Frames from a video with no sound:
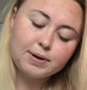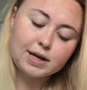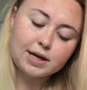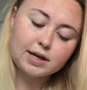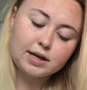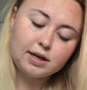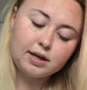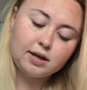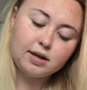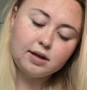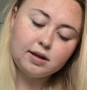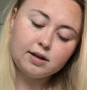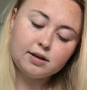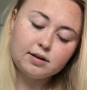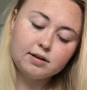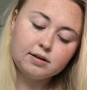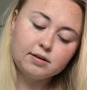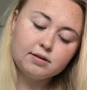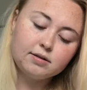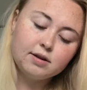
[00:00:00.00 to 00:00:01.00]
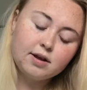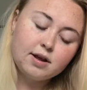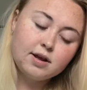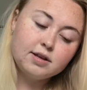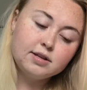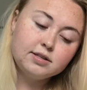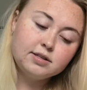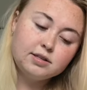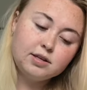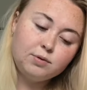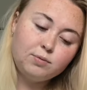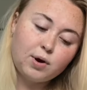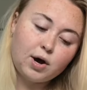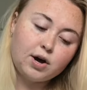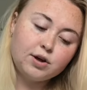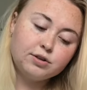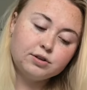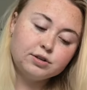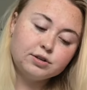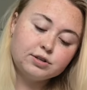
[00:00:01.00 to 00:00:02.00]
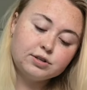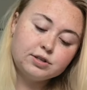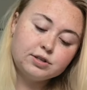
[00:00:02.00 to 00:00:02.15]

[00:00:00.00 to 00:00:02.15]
picky and see what others